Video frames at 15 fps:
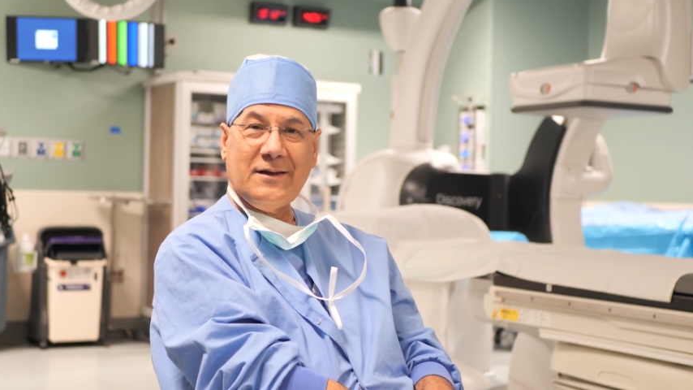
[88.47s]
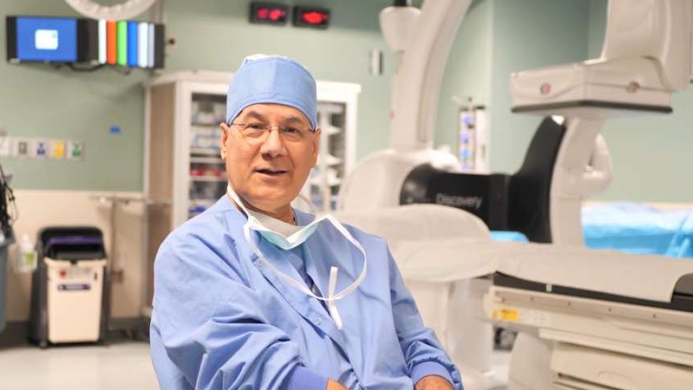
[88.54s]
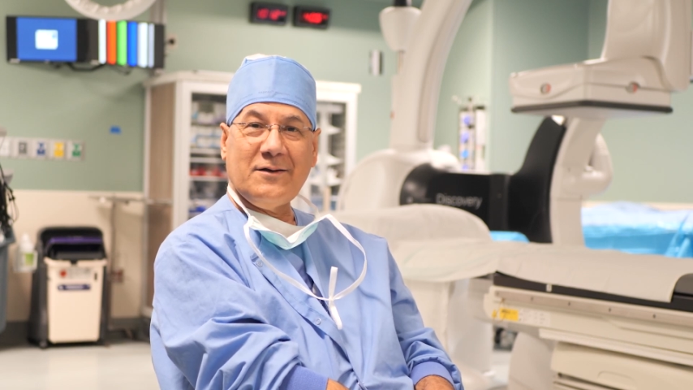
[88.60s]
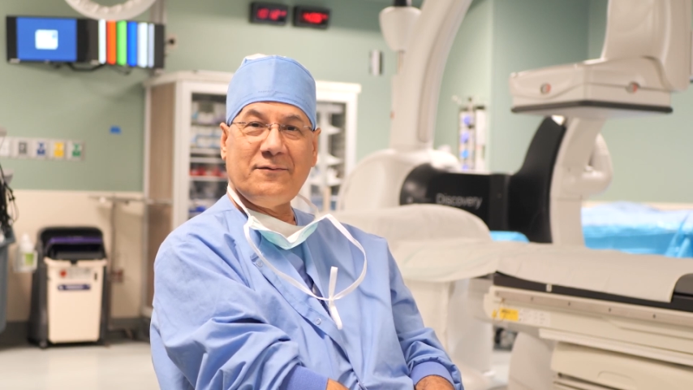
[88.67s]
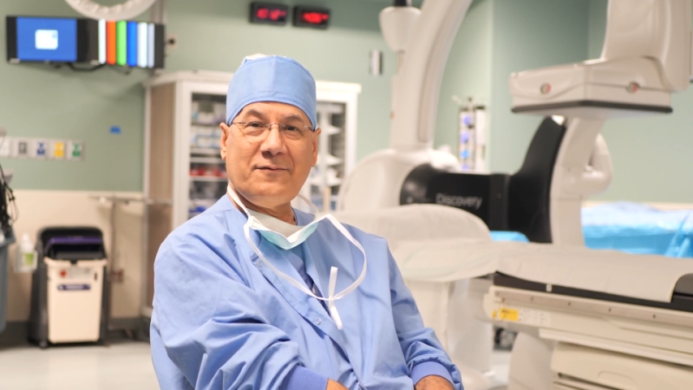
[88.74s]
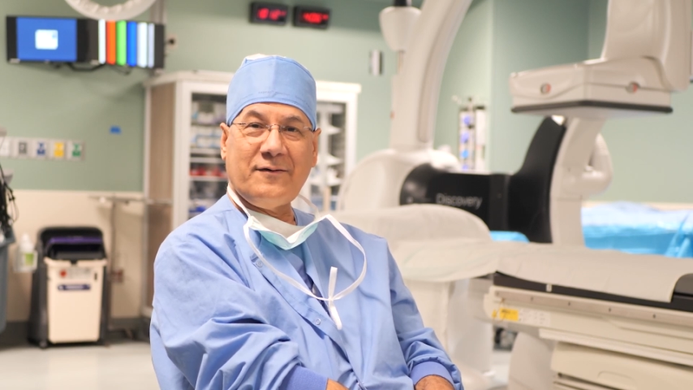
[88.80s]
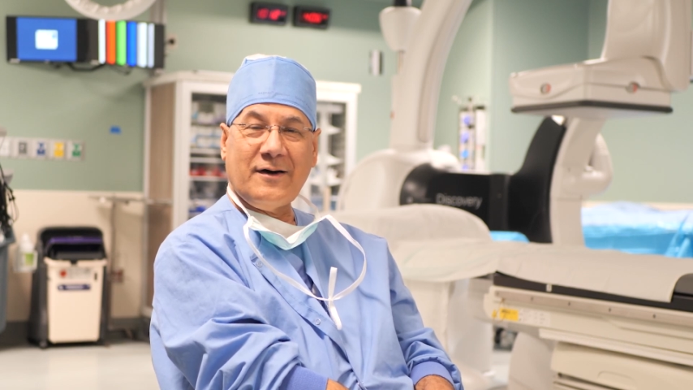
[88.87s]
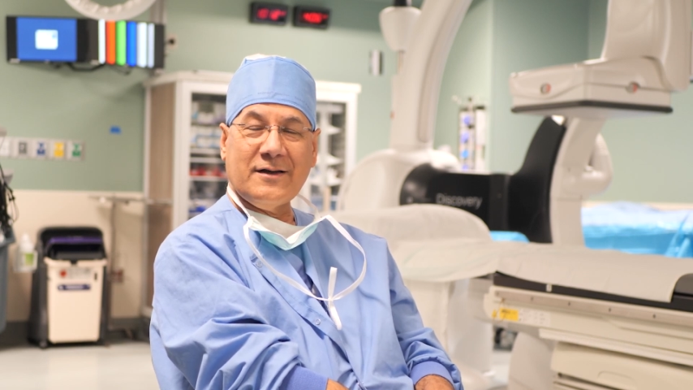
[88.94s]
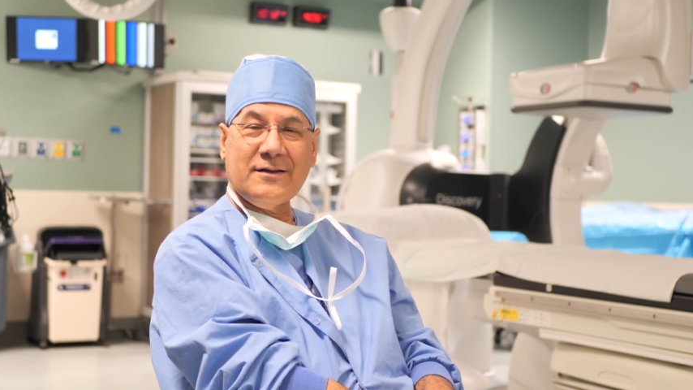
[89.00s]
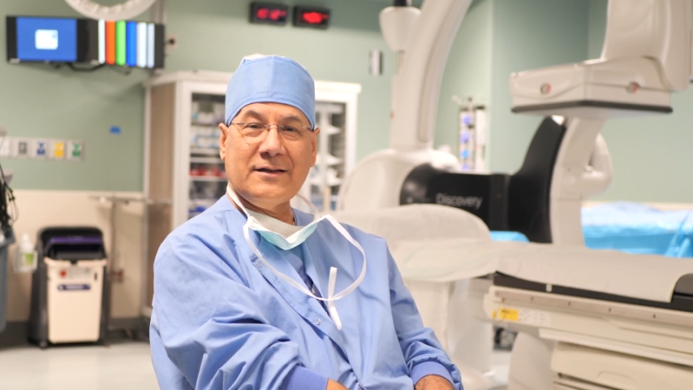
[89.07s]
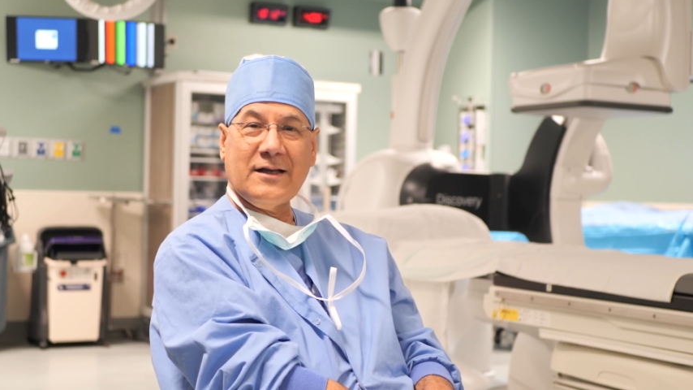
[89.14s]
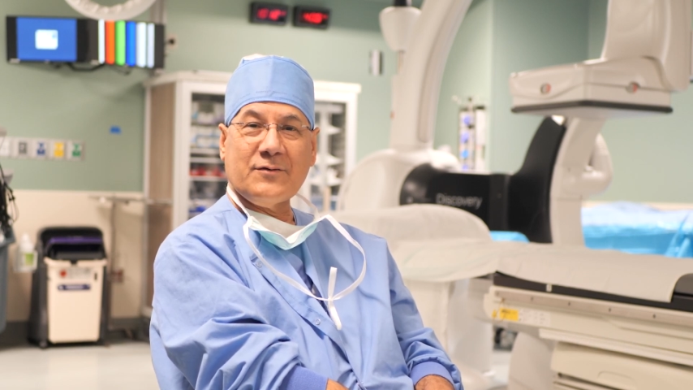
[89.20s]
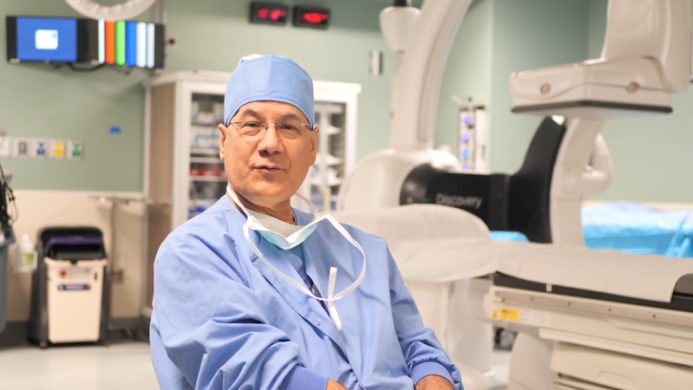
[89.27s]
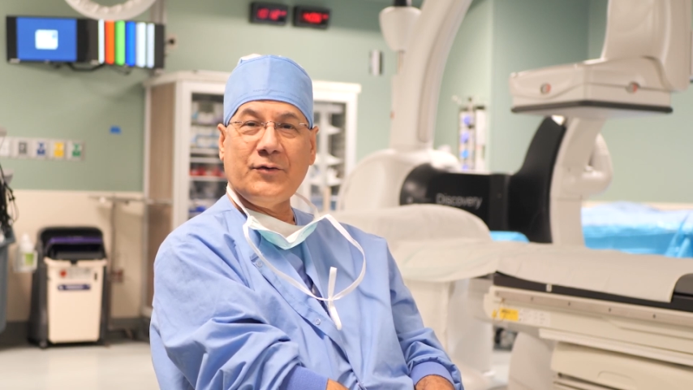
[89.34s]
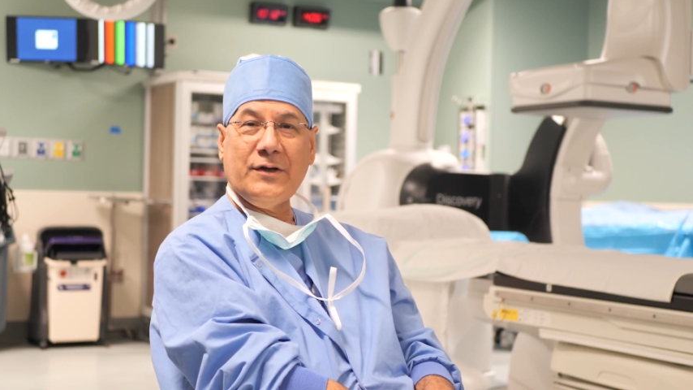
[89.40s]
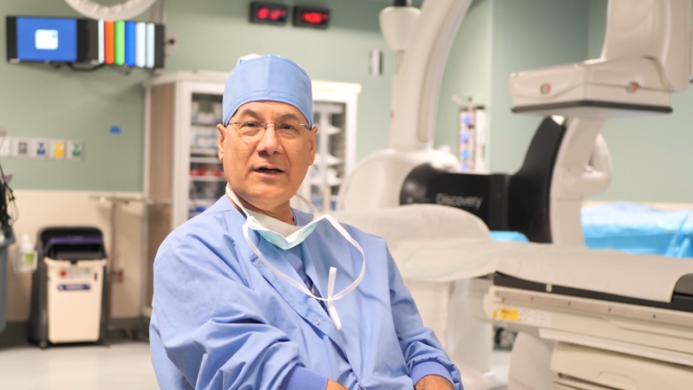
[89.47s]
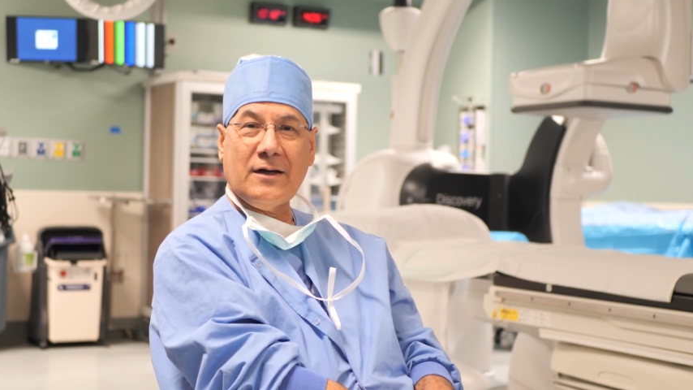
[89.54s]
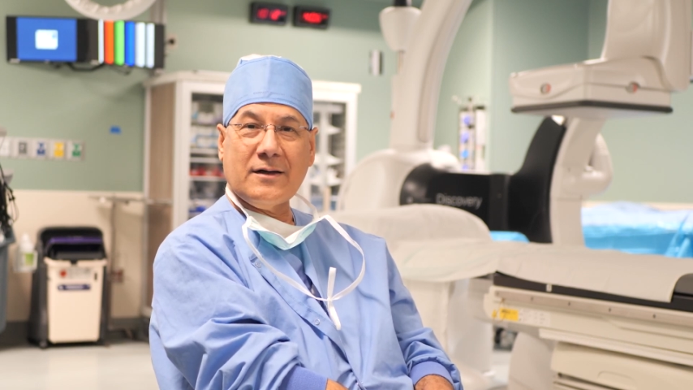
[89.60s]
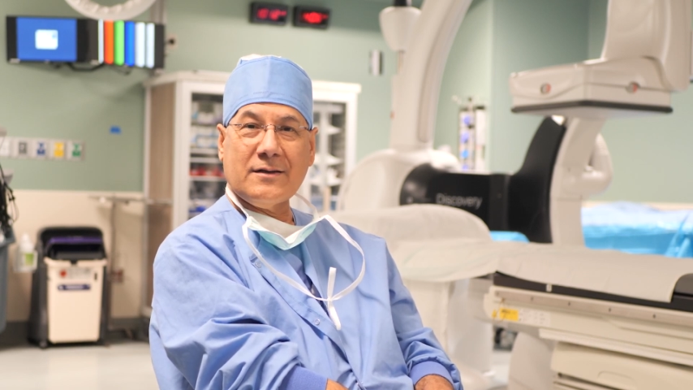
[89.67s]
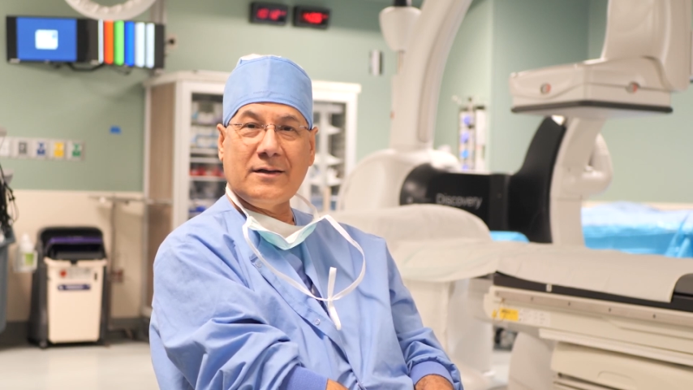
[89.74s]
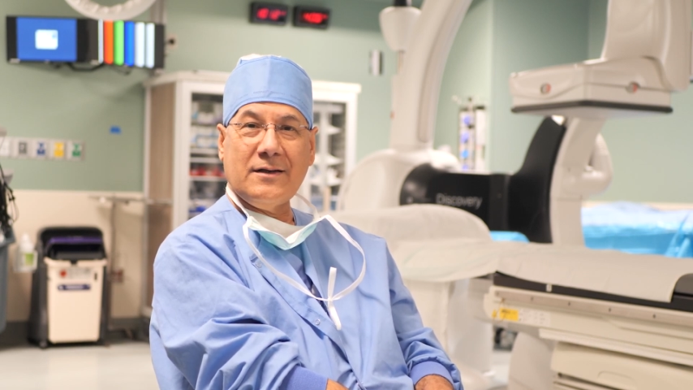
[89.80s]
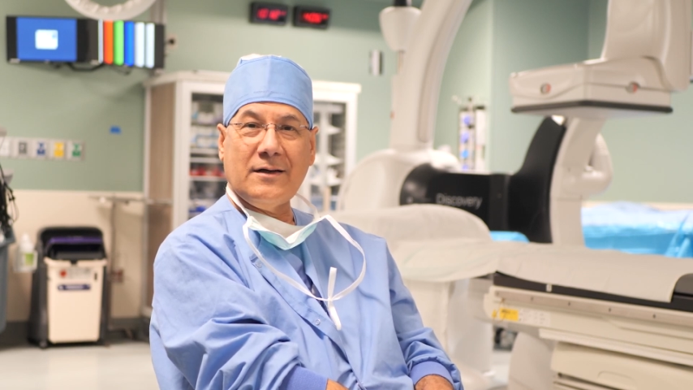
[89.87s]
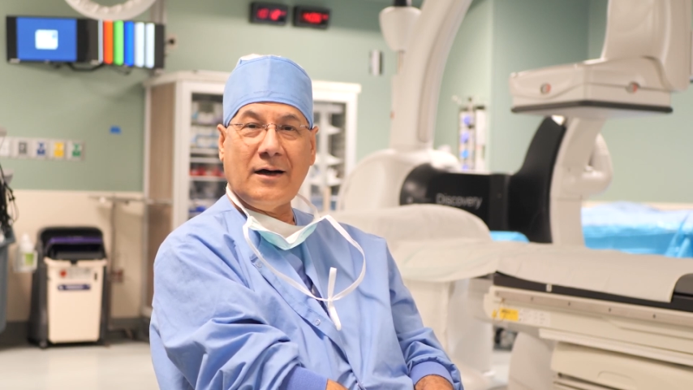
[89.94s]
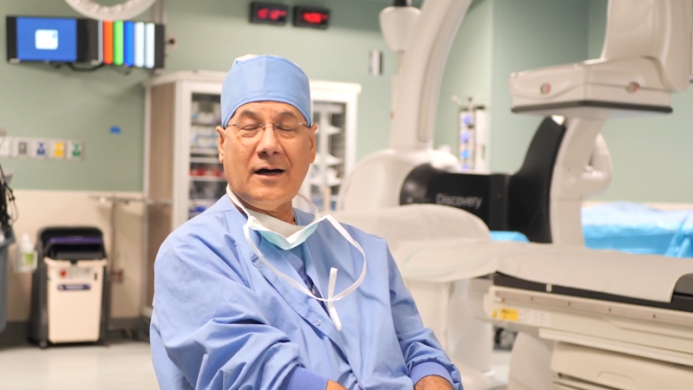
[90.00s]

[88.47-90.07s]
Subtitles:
little fun that we are the